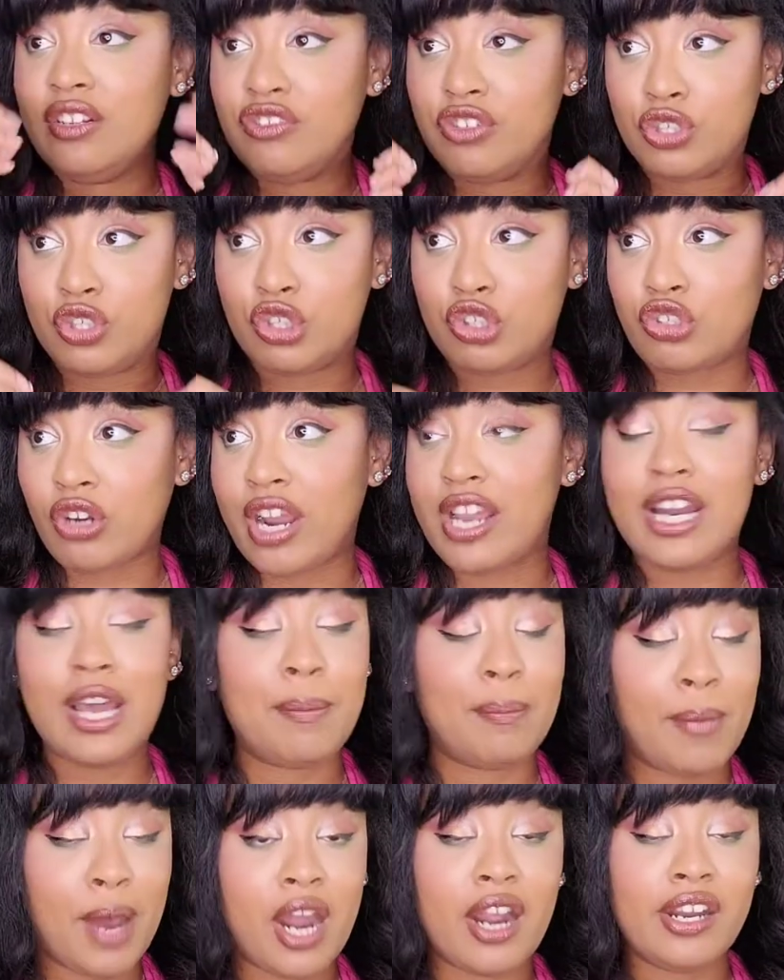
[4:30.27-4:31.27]
just straight
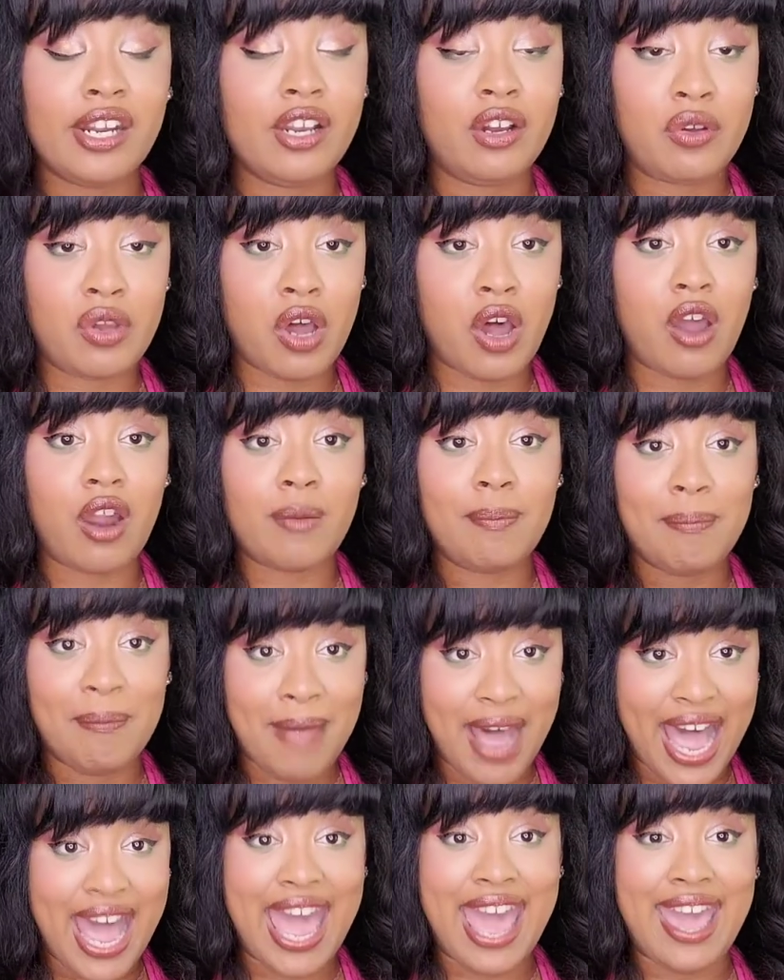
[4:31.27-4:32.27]
up Mario Kart
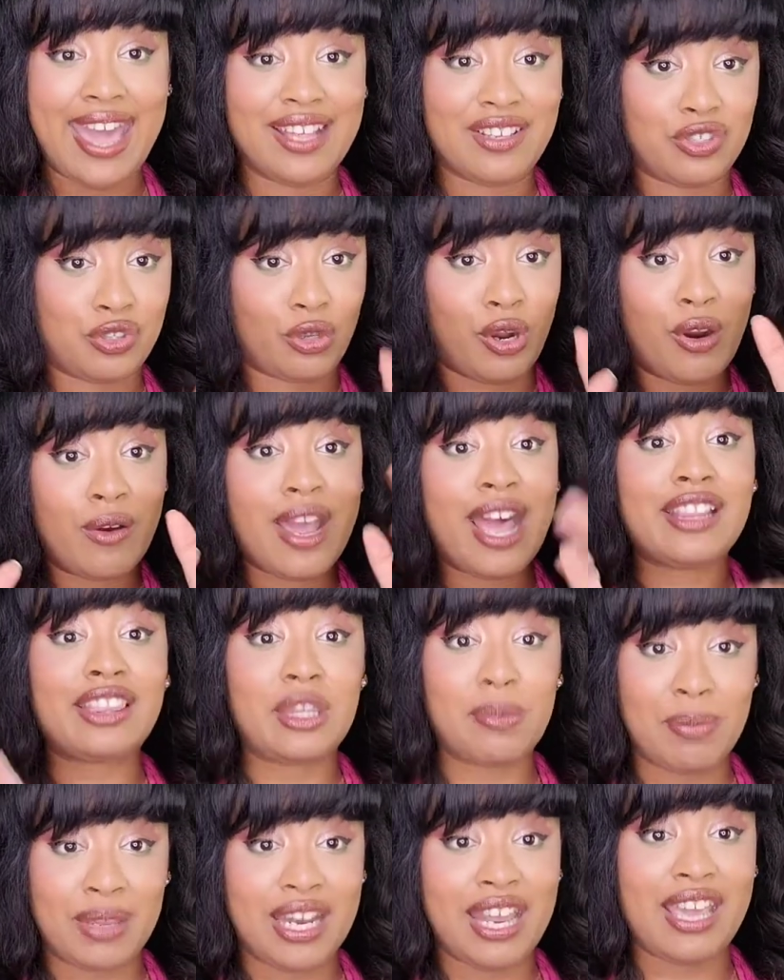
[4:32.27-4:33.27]
my ass. Throw
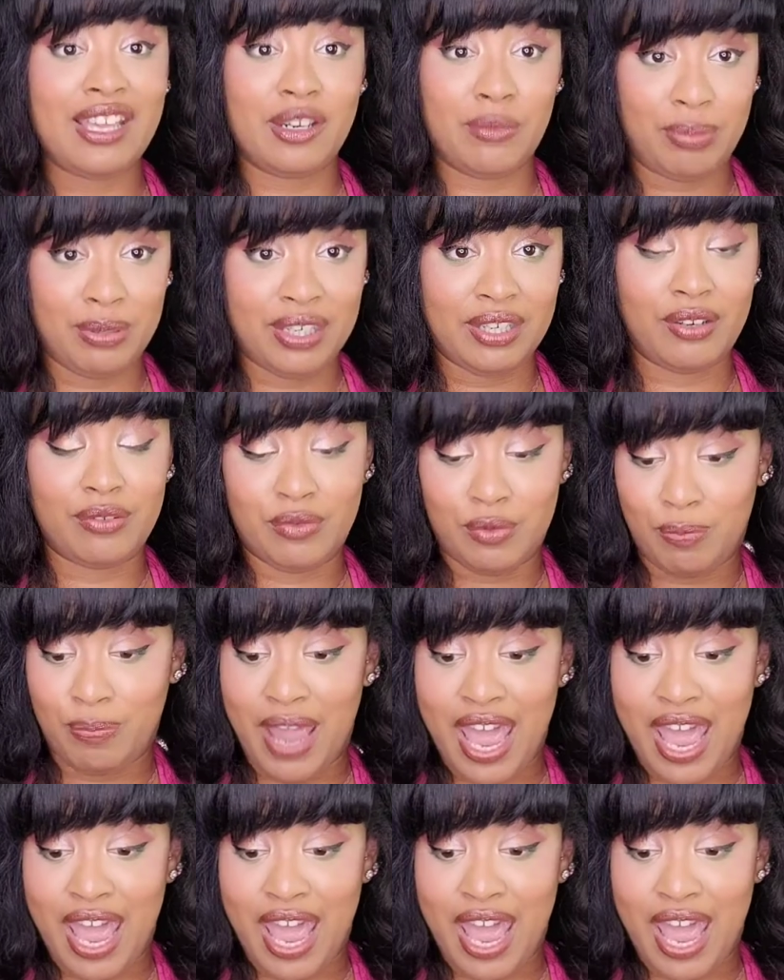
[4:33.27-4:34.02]
out the banana peel.